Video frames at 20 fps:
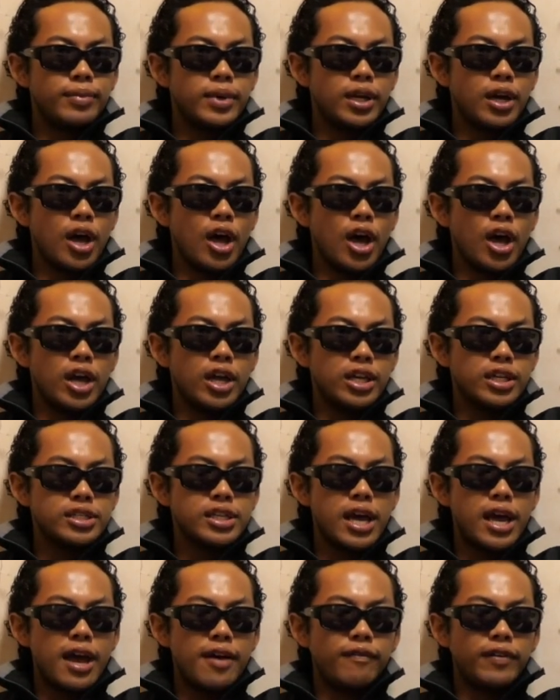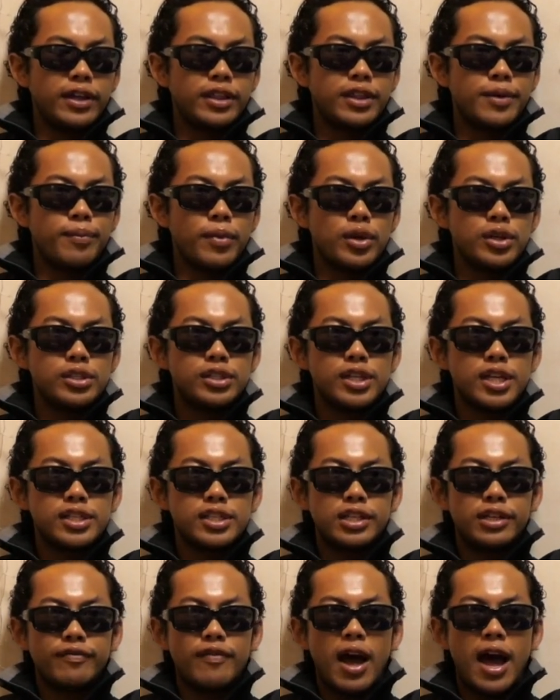because I have like the most
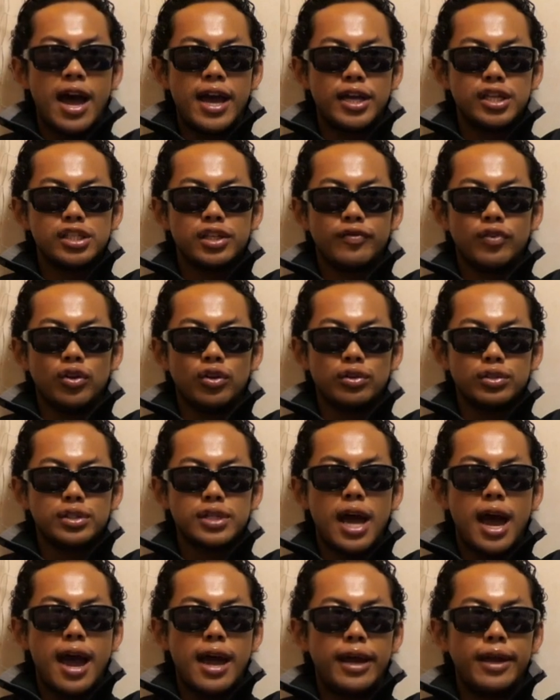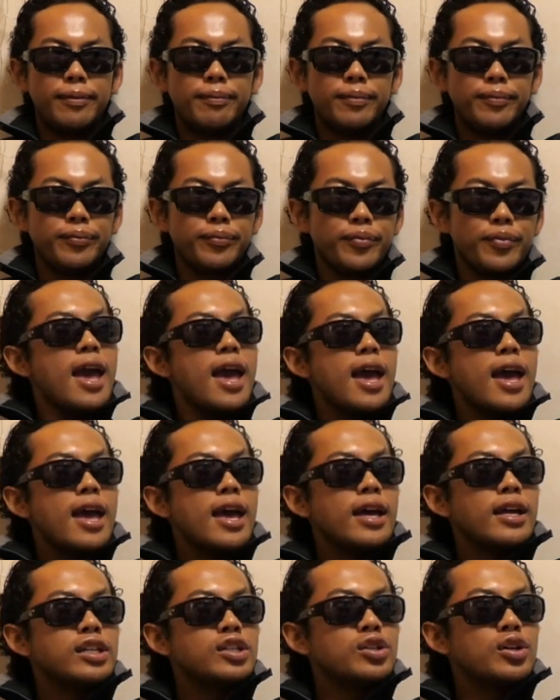sensitive eyes of all time.
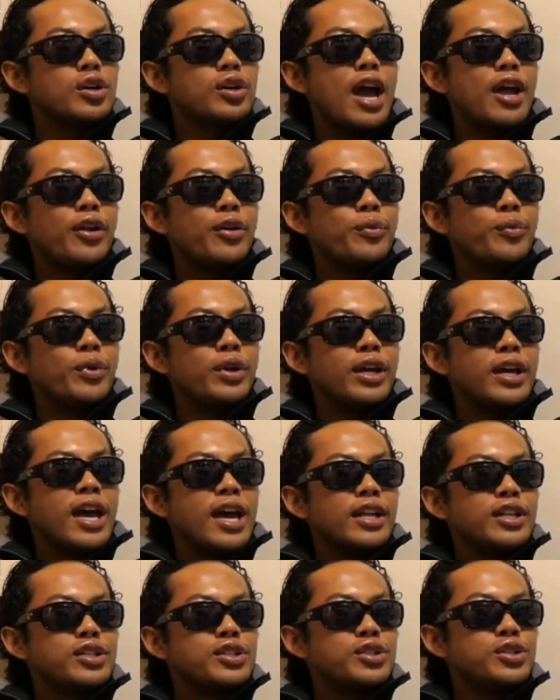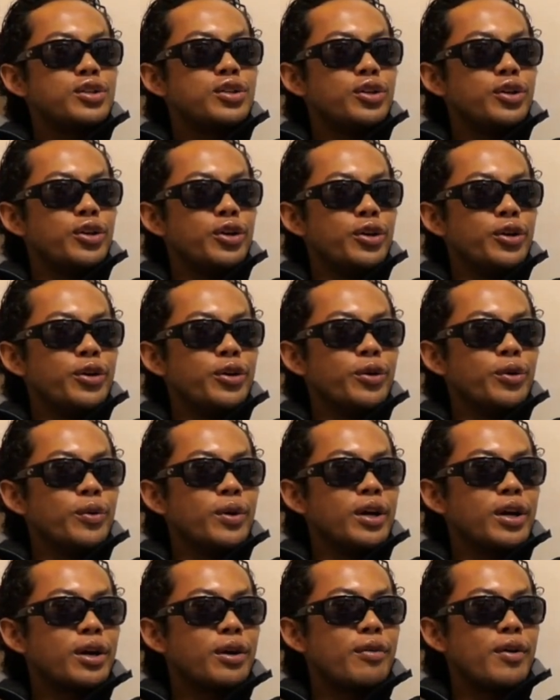And I don't want to get
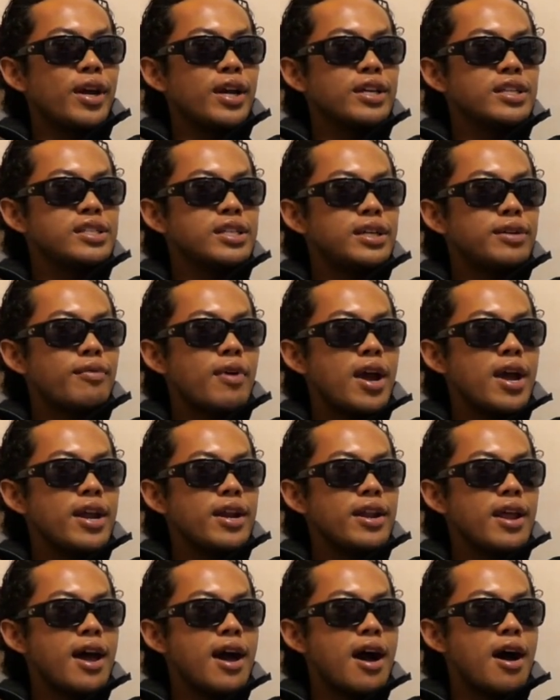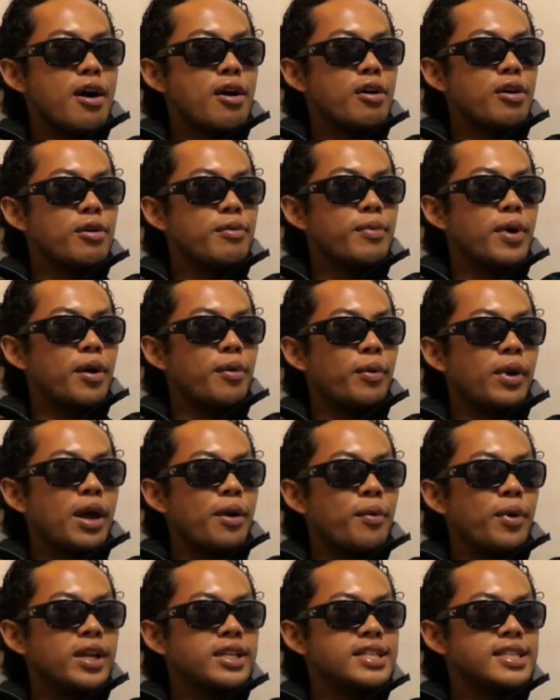too crazy right now, but what I
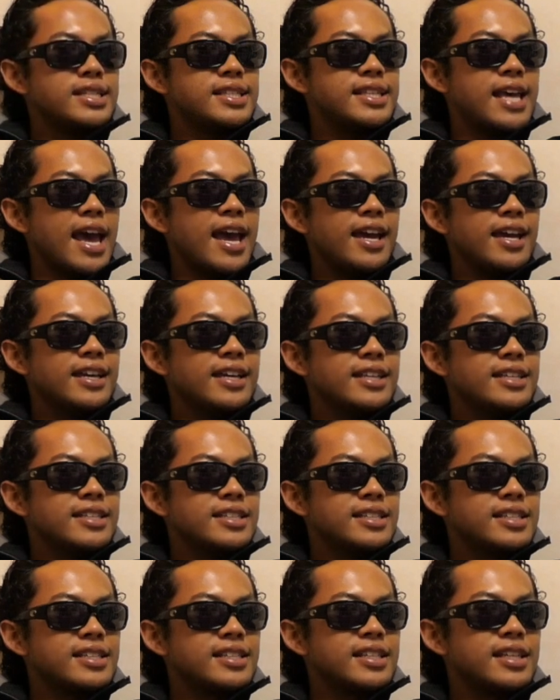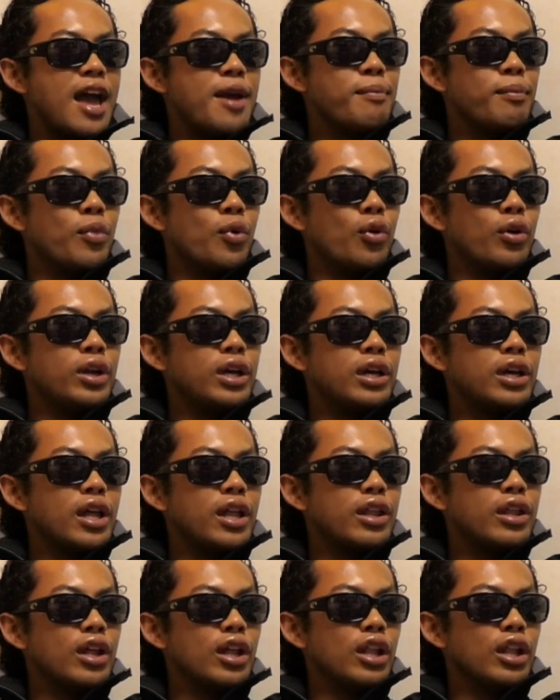wanted to say is I'm mourning
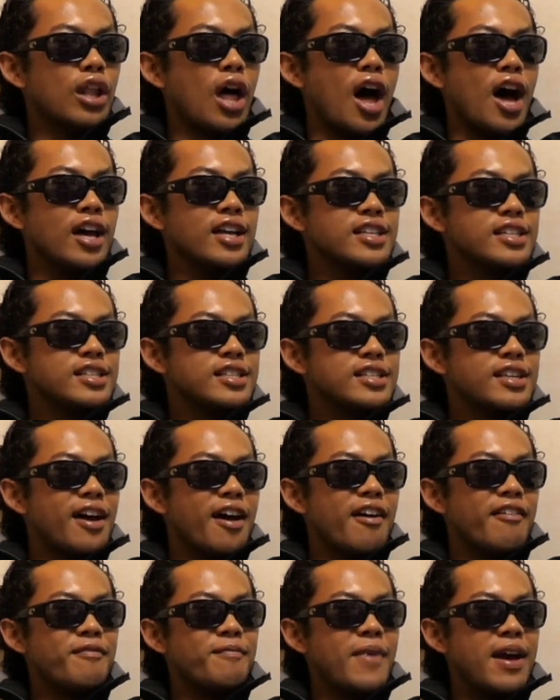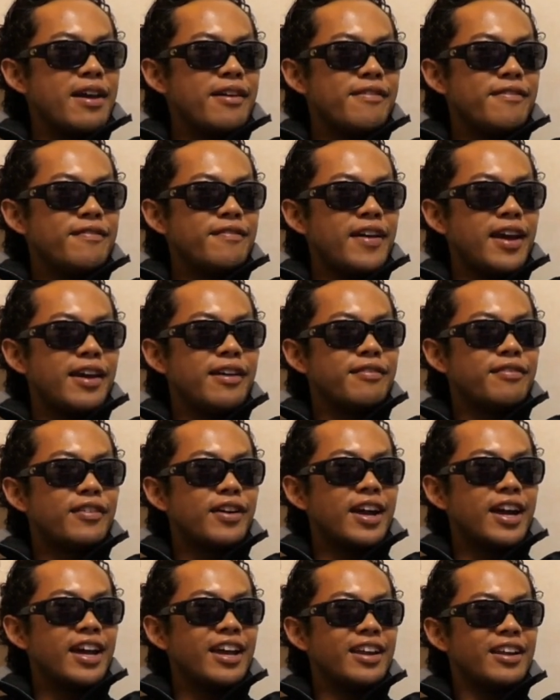the loss of my
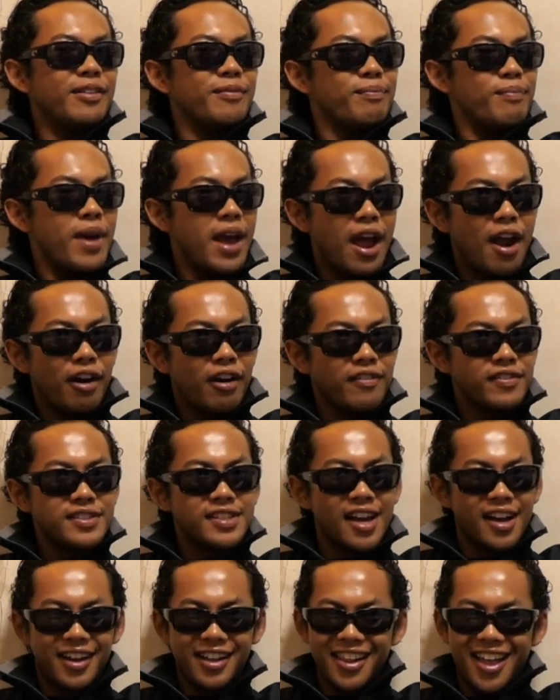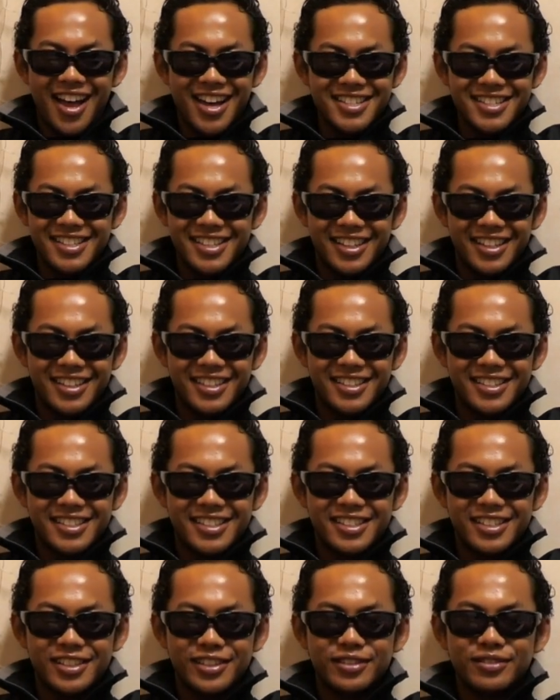favorite pair of
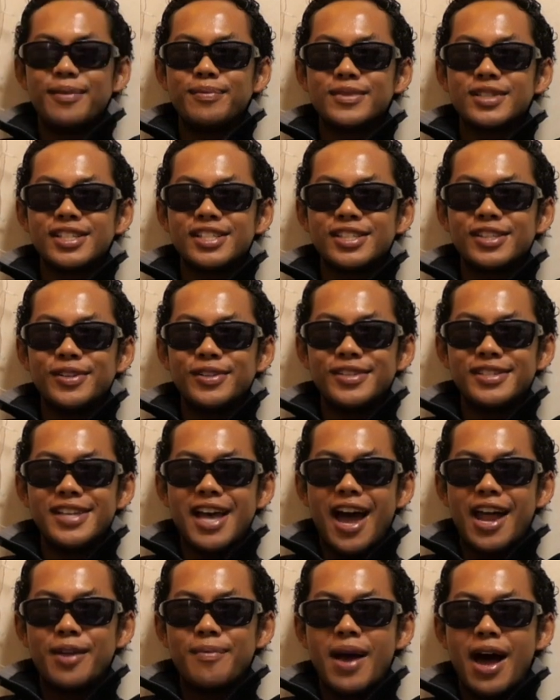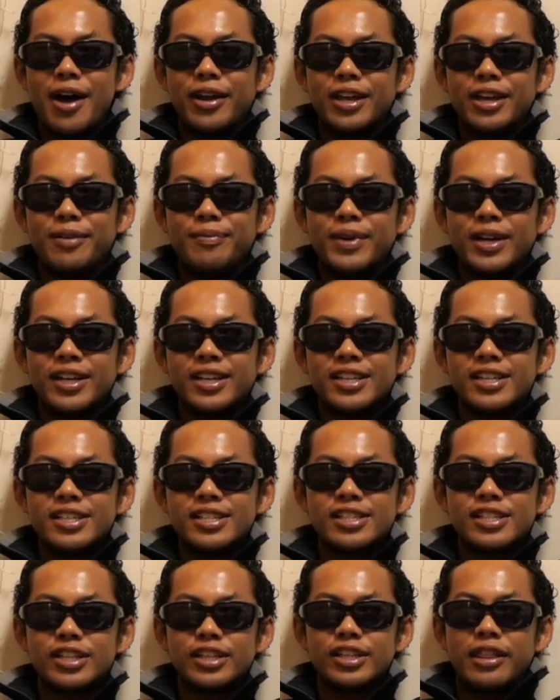sunglasses. I'm just so sad about it
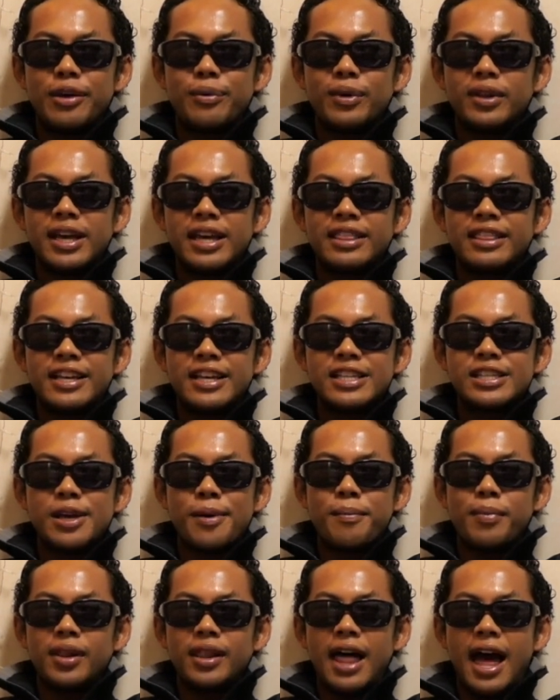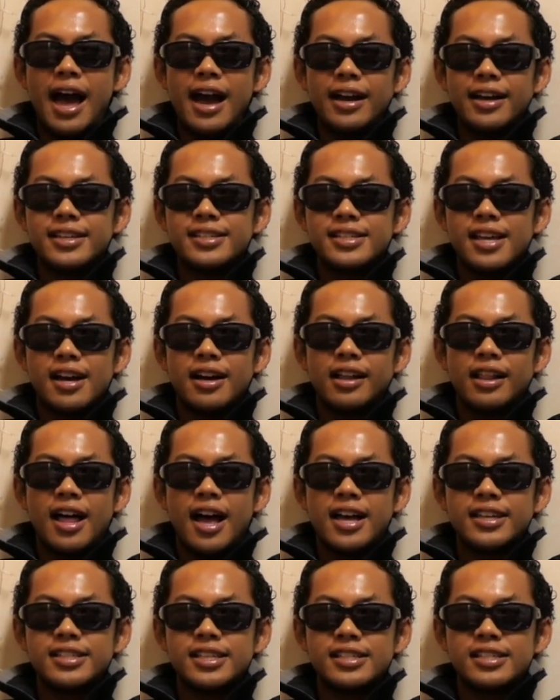because they were like these black
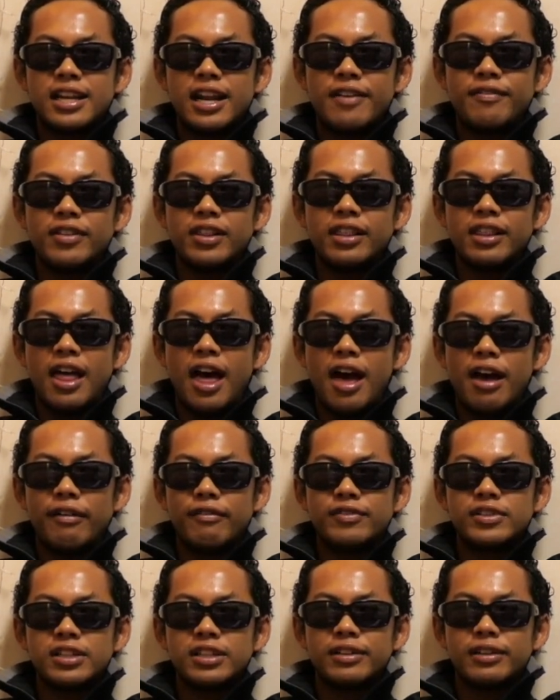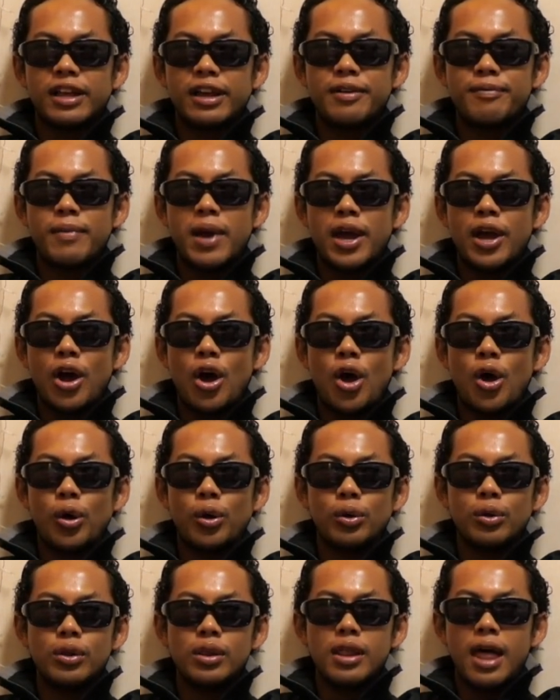sunglasses that I've loved like my
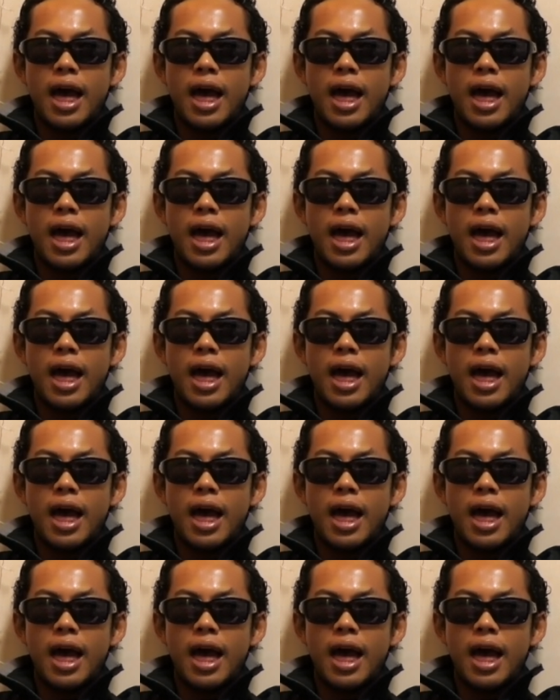whole